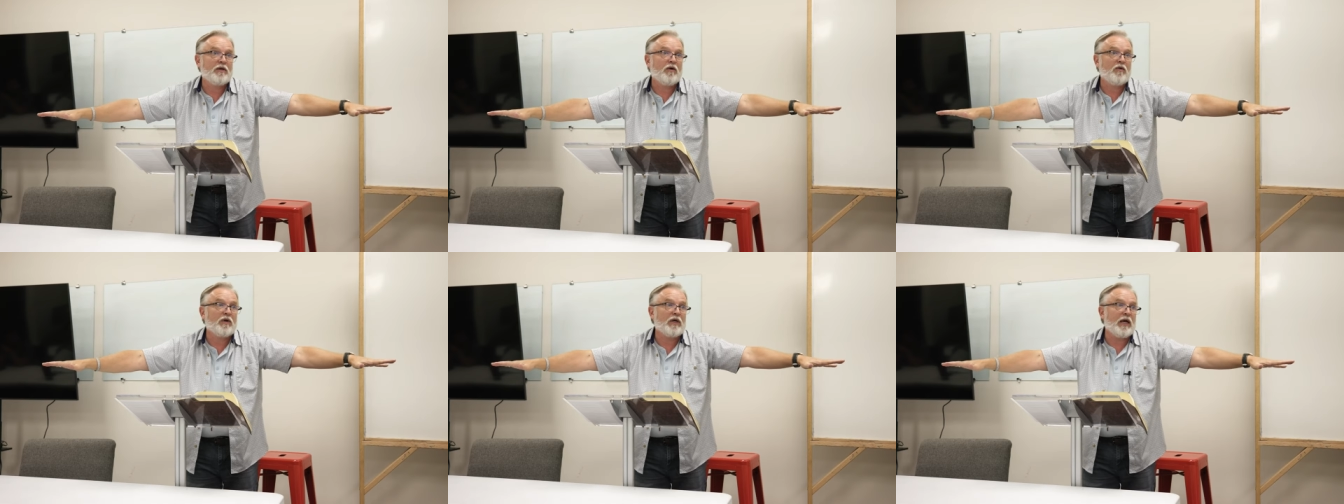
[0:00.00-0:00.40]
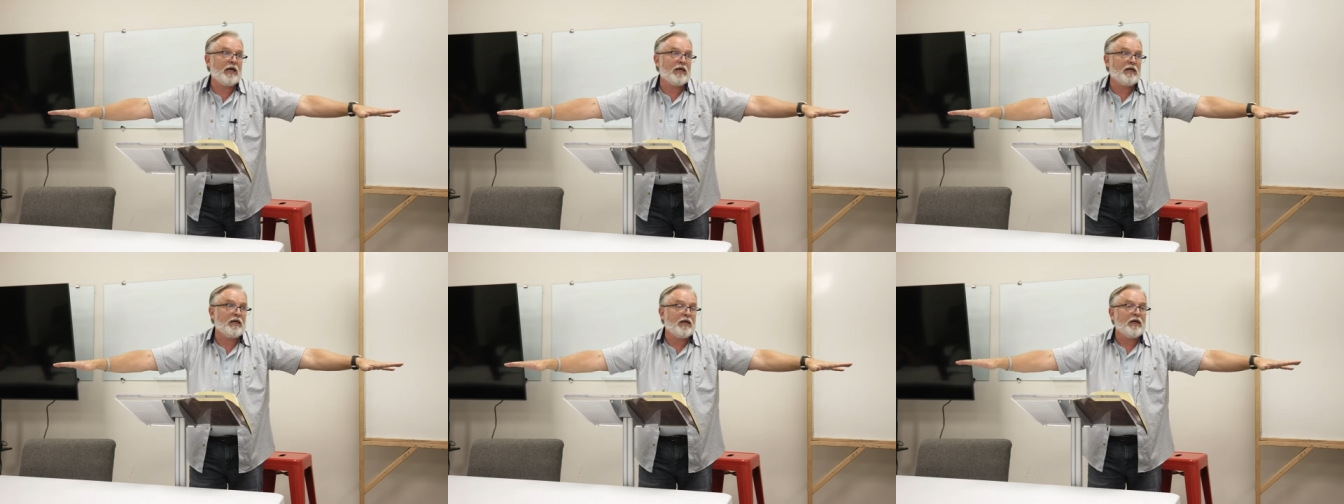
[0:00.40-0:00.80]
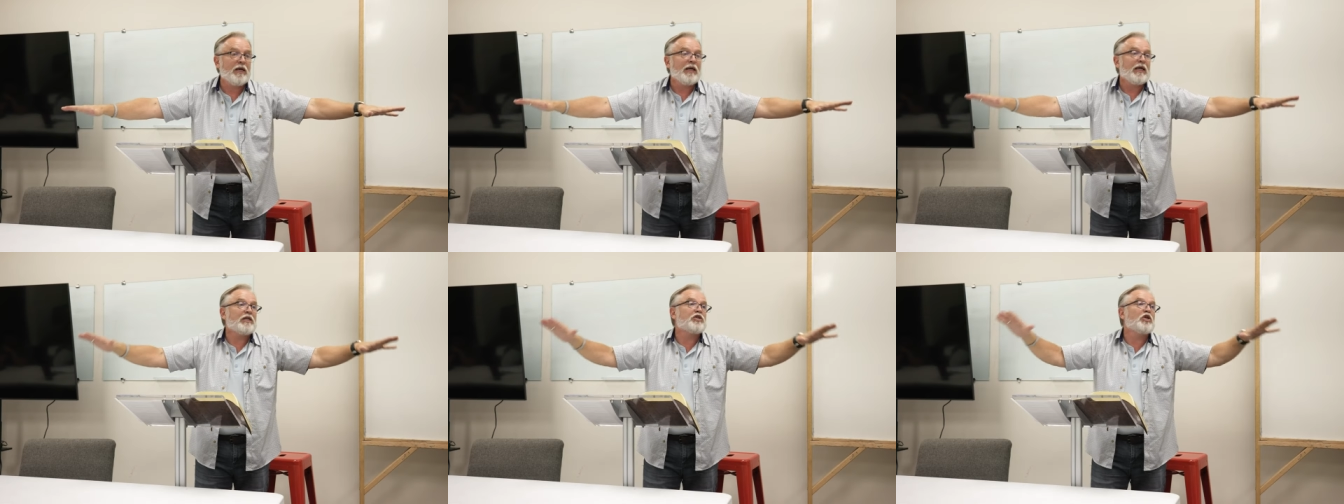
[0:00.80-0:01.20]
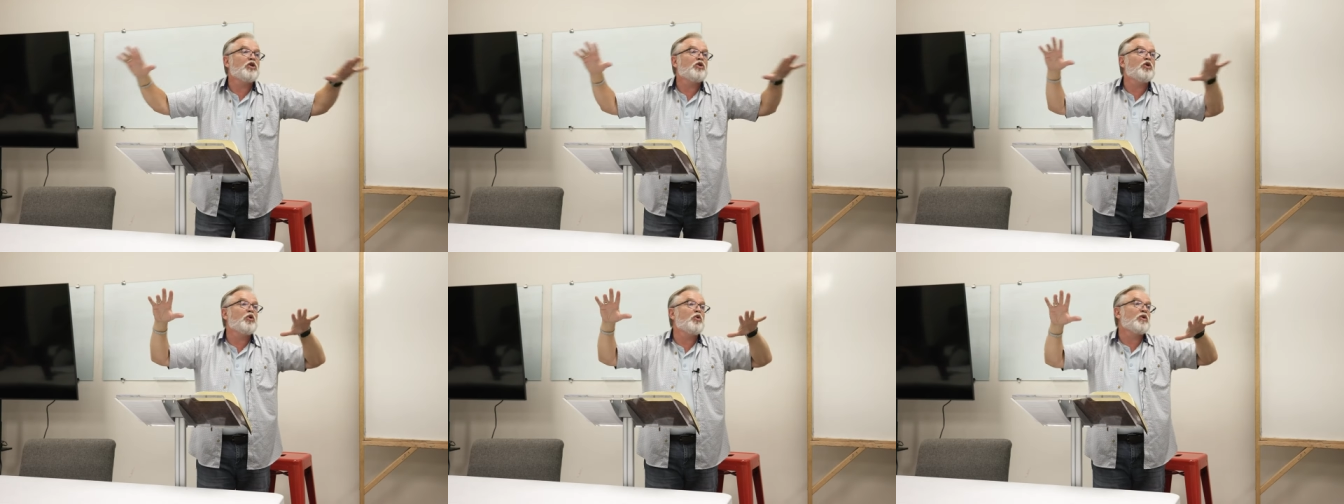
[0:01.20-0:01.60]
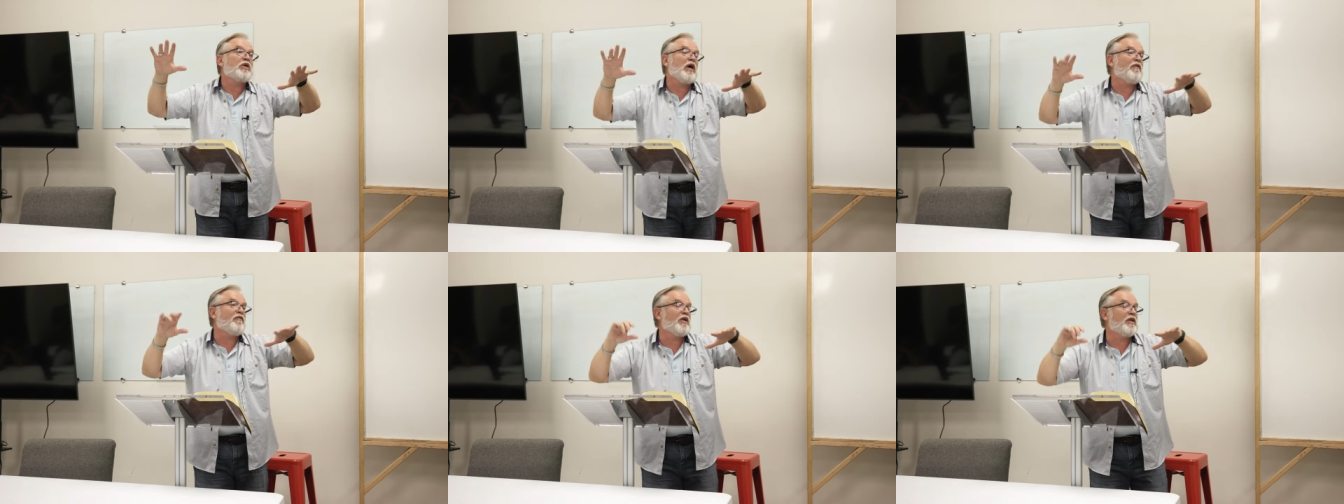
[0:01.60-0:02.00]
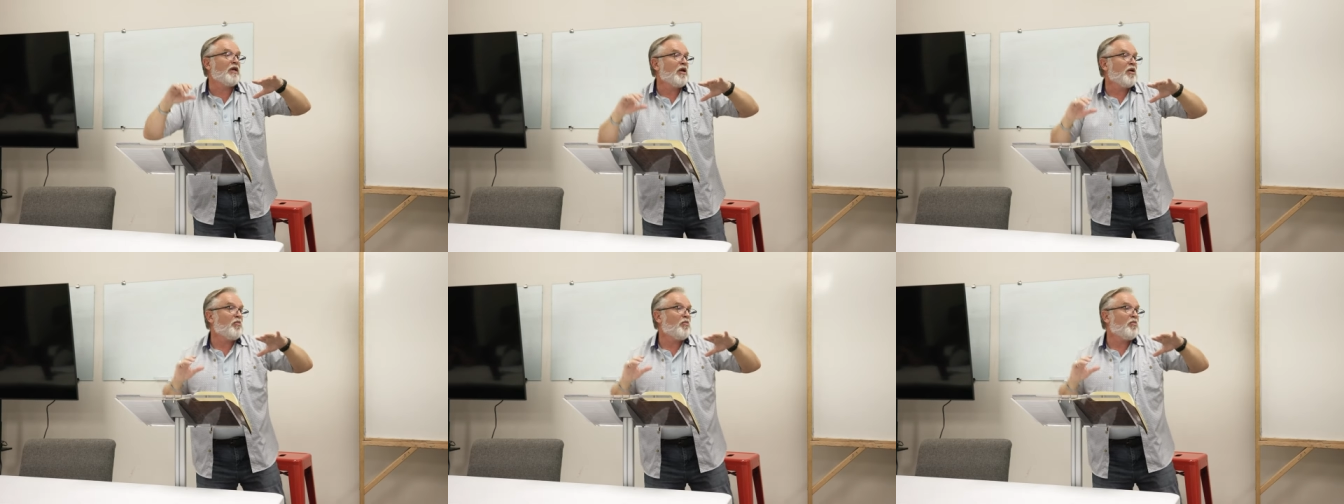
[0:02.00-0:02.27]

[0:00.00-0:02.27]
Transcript: okay? It's a new covenant